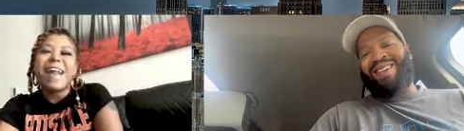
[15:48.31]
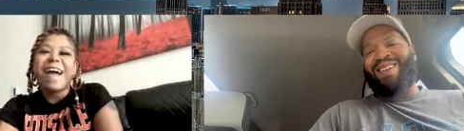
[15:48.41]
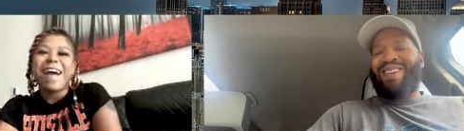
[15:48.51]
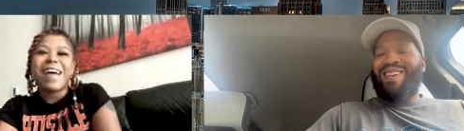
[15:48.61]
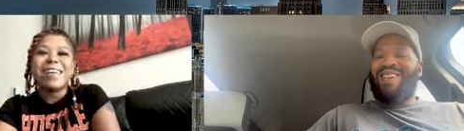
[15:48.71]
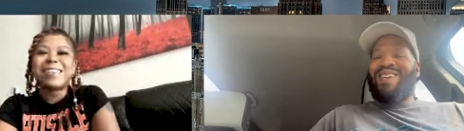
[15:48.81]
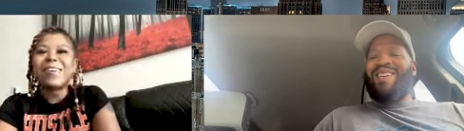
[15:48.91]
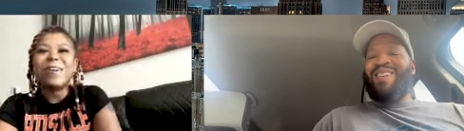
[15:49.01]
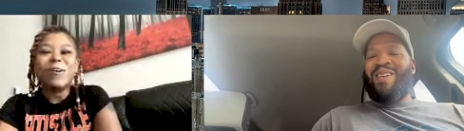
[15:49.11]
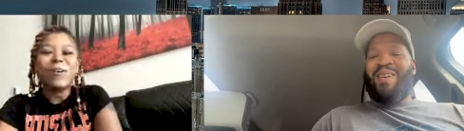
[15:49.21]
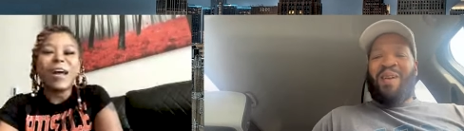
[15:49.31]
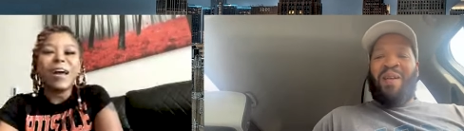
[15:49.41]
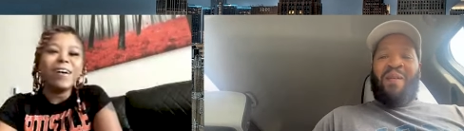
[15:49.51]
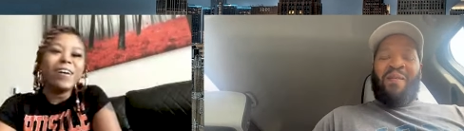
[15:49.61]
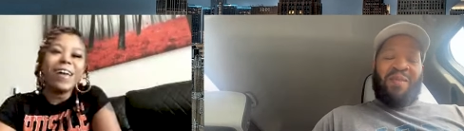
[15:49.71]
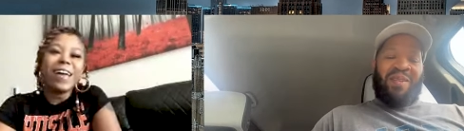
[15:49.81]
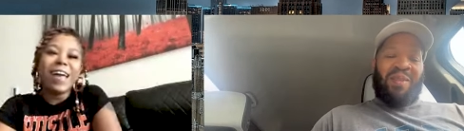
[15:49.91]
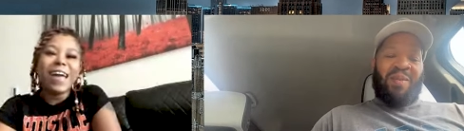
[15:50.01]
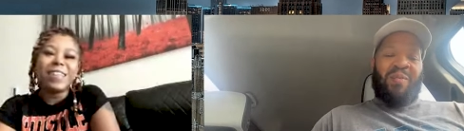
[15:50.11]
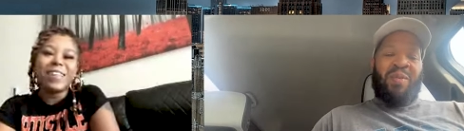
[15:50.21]
Speaker 1: nah, it's cool now.
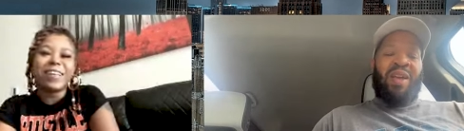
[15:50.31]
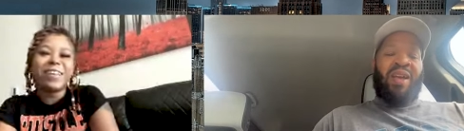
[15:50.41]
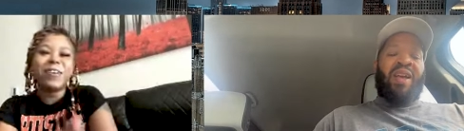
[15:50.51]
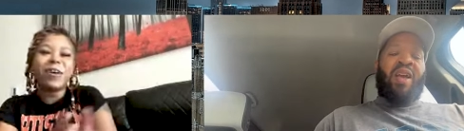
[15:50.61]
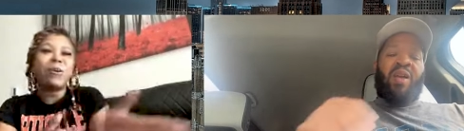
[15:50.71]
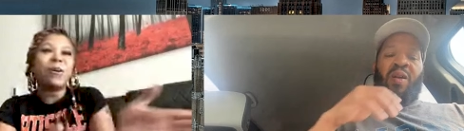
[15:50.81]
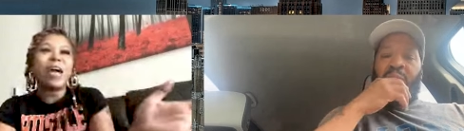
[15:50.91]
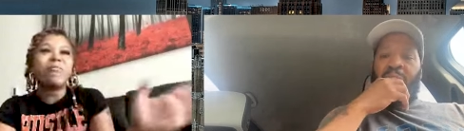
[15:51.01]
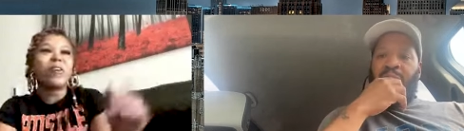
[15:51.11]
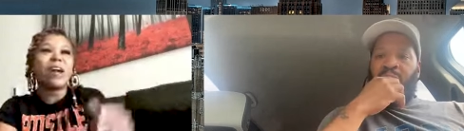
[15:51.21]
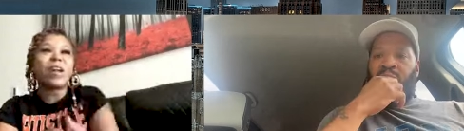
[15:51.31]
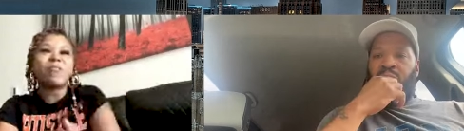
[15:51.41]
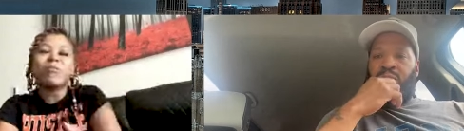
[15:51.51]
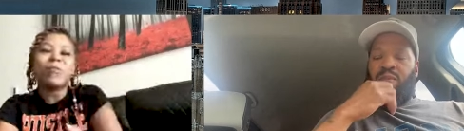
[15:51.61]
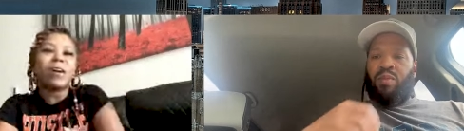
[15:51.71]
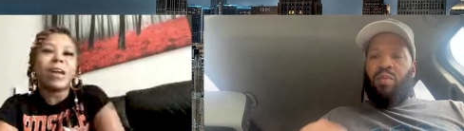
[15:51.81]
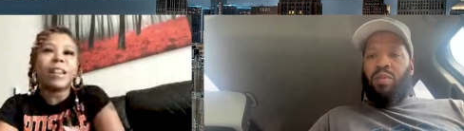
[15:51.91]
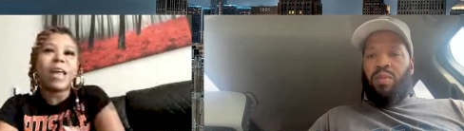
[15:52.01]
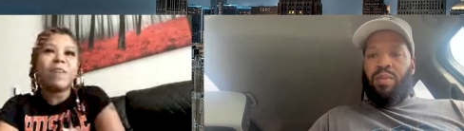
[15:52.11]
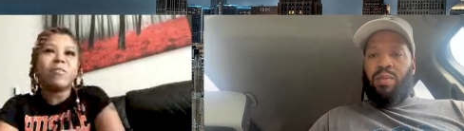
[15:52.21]
After yeah. you know, after I got off the phone, I
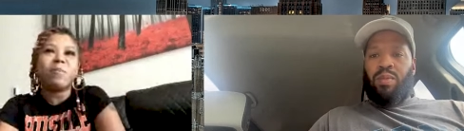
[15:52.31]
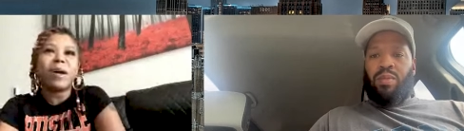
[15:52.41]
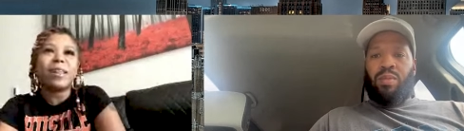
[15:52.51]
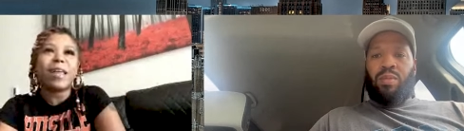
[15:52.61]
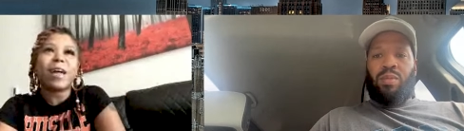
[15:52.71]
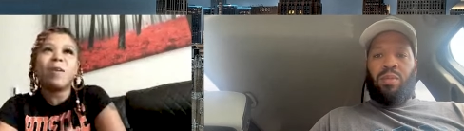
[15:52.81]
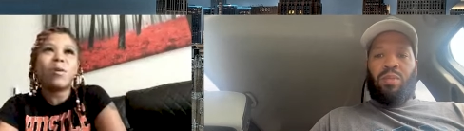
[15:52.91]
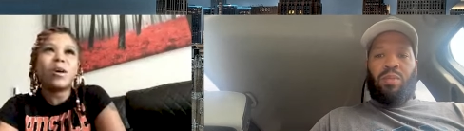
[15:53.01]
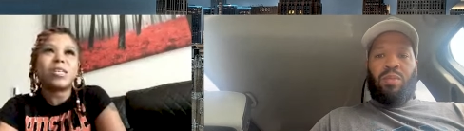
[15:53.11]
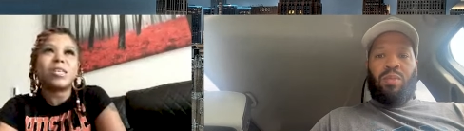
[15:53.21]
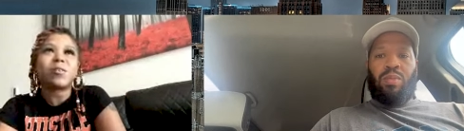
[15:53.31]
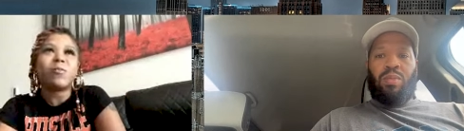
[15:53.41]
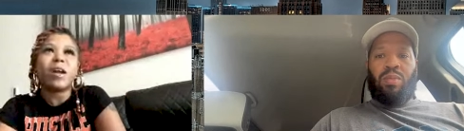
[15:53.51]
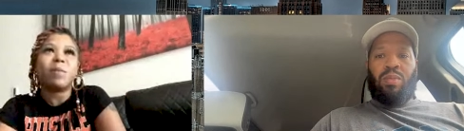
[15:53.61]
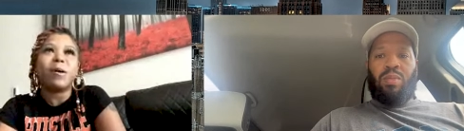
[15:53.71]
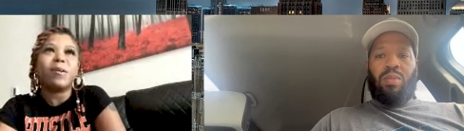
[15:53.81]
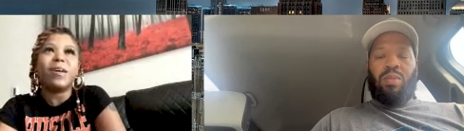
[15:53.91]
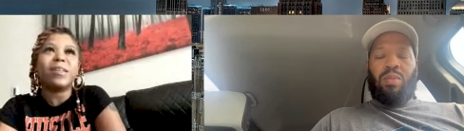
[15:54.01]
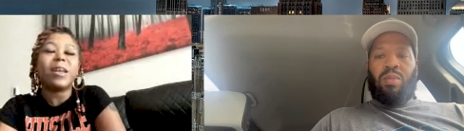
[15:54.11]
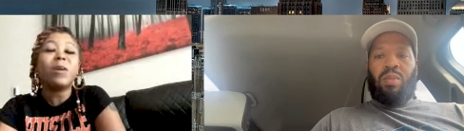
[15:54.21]
laughed about it. Like I was just crying about
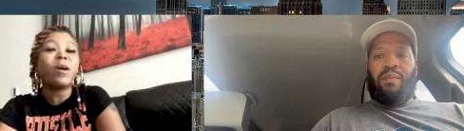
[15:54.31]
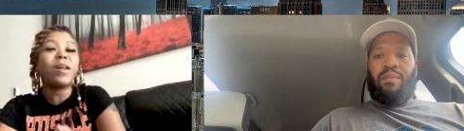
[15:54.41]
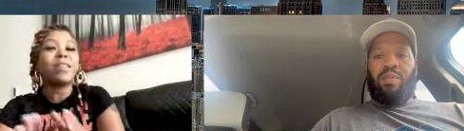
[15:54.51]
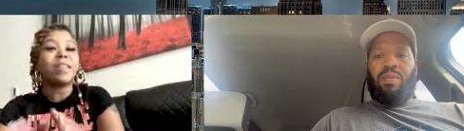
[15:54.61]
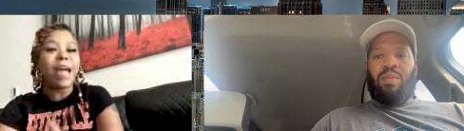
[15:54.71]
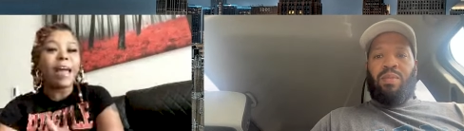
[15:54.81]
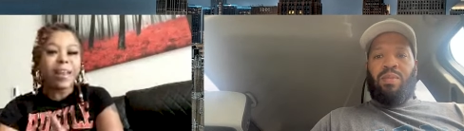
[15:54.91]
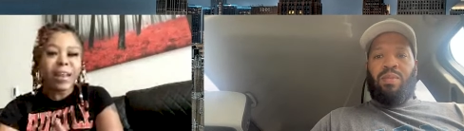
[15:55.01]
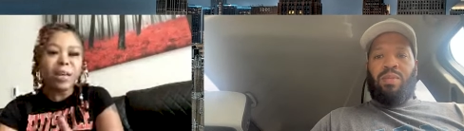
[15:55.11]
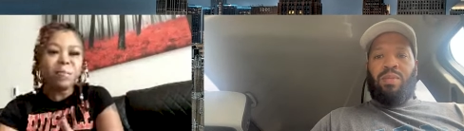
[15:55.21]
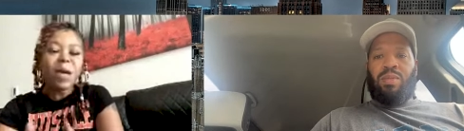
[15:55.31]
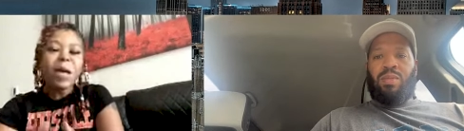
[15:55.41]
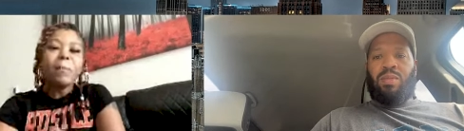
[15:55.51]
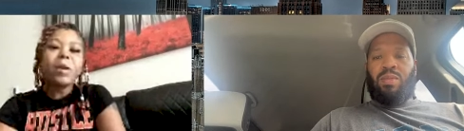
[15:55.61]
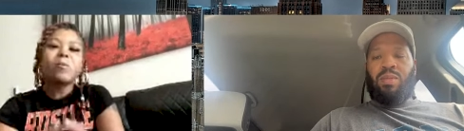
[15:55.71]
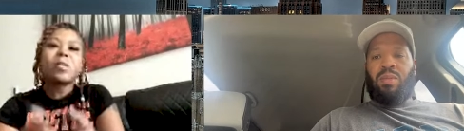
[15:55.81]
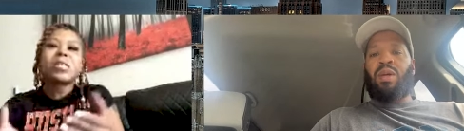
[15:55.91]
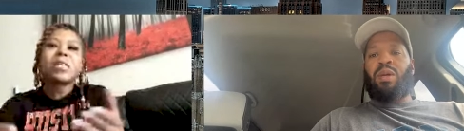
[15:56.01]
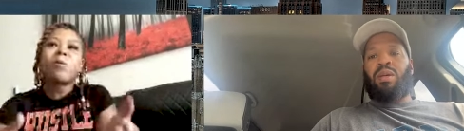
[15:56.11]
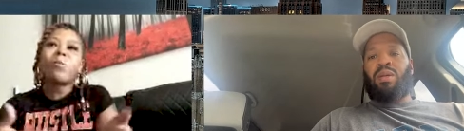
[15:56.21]
nothing. It wasn't that deep, but it was
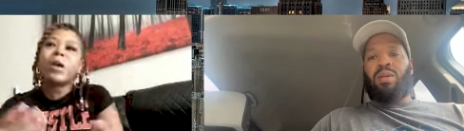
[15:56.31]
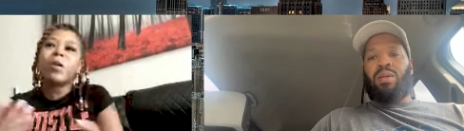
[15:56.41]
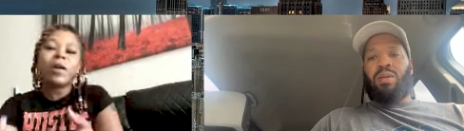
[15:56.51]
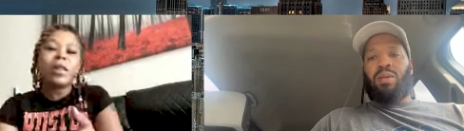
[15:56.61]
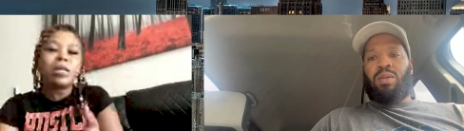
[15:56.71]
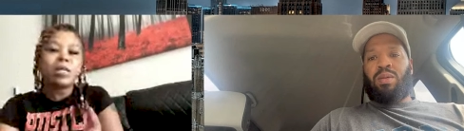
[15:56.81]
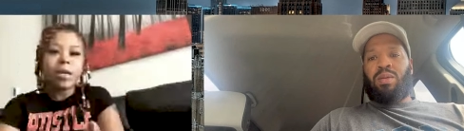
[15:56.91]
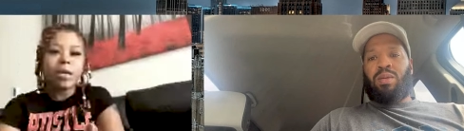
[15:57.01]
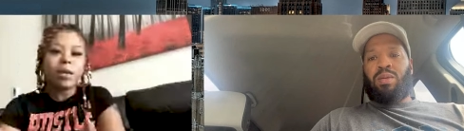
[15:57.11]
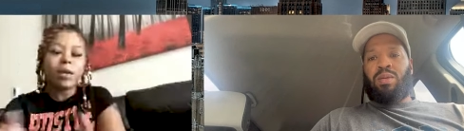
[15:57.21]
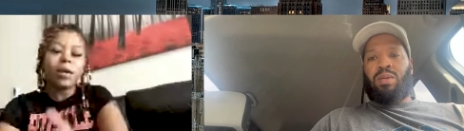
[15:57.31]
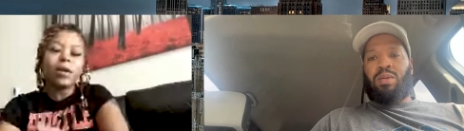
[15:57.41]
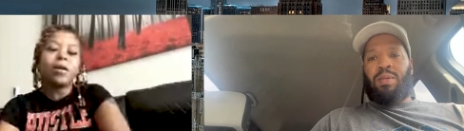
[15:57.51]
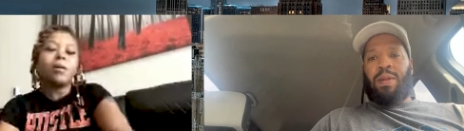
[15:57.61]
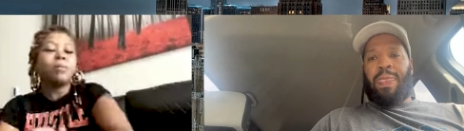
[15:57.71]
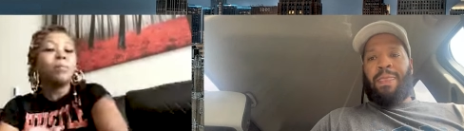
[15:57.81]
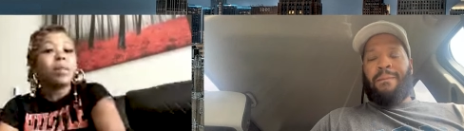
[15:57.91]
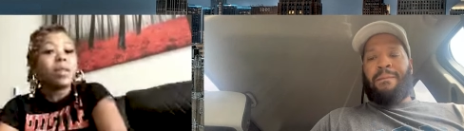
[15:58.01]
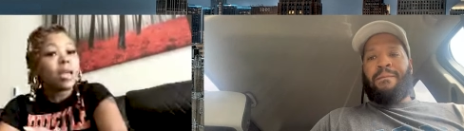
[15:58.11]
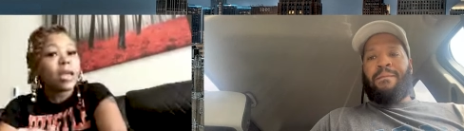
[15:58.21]
yeah. just I read all these good um
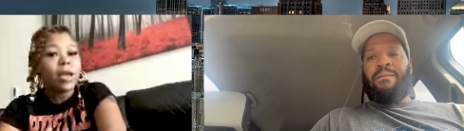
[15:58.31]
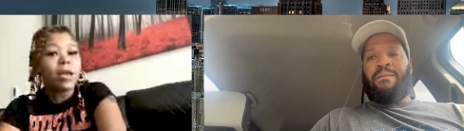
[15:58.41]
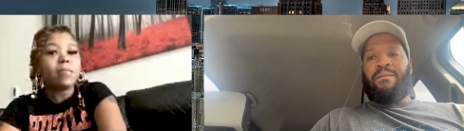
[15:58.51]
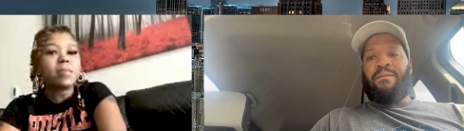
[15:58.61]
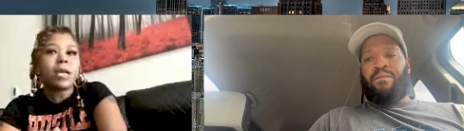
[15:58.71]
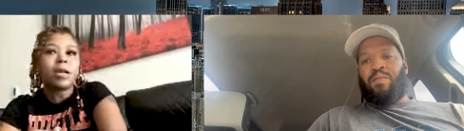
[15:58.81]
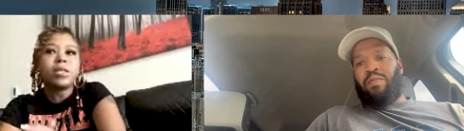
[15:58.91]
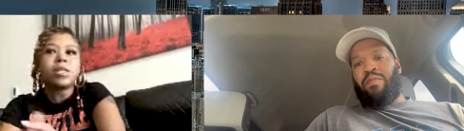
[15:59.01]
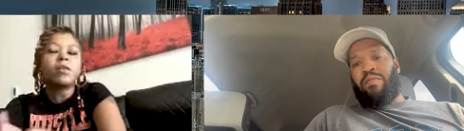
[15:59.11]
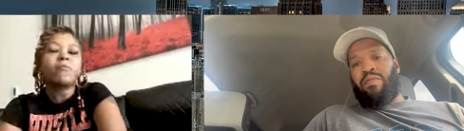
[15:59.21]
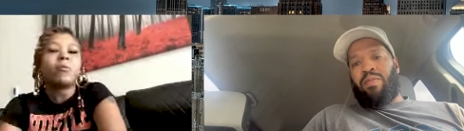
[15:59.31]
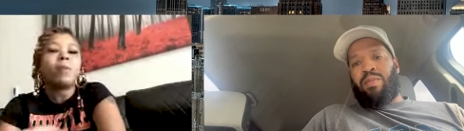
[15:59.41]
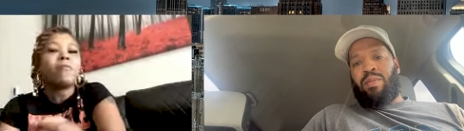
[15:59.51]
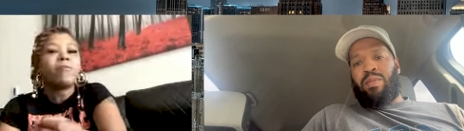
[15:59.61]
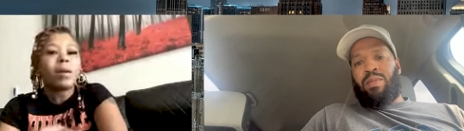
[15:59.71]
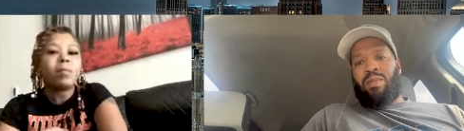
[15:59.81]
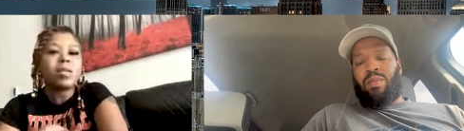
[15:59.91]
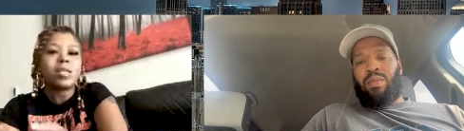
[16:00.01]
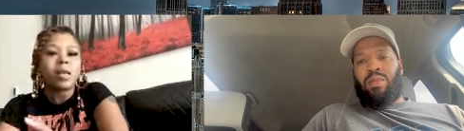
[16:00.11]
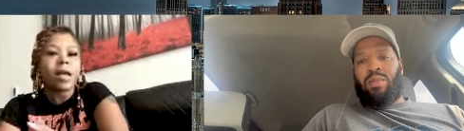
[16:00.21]
DMs, and it took for my
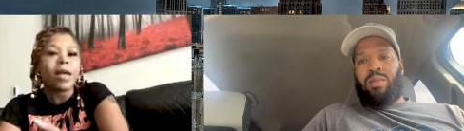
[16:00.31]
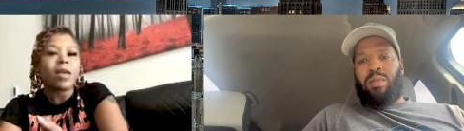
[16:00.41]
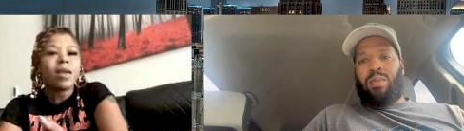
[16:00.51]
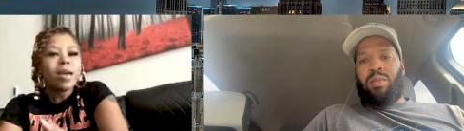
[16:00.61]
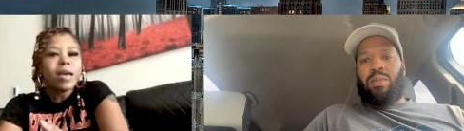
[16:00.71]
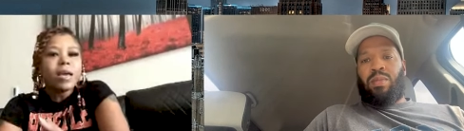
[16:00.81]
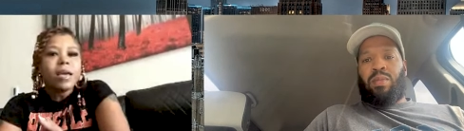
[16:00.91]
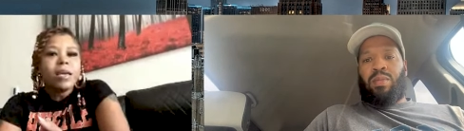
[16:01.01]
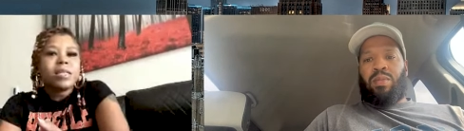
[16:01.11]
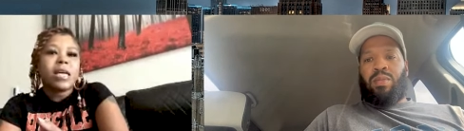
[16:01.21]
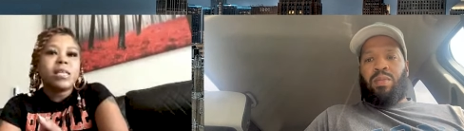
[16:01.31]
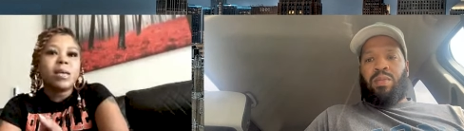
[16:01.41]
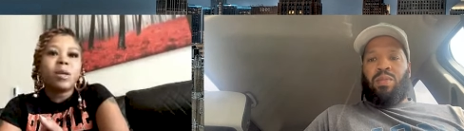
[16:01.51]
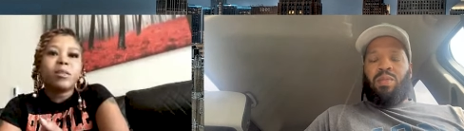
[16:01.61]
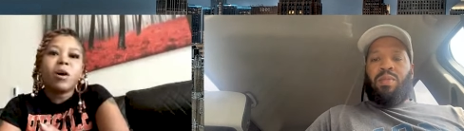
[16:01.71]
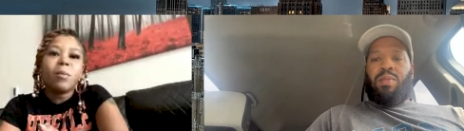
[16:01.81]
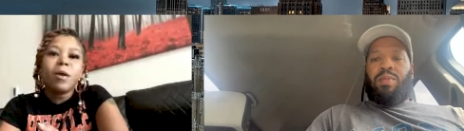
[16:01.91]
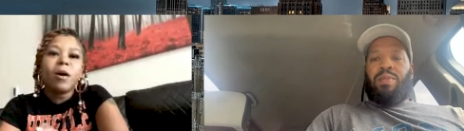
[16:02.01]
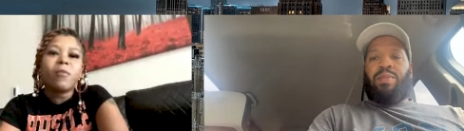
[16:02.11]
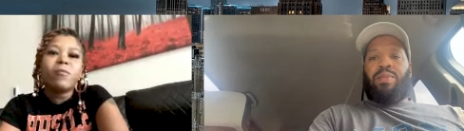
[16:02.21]
family to like say something that throw
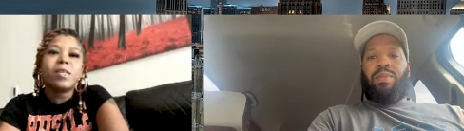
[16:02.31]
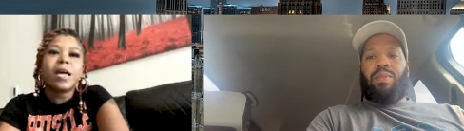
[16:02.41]
me off. It's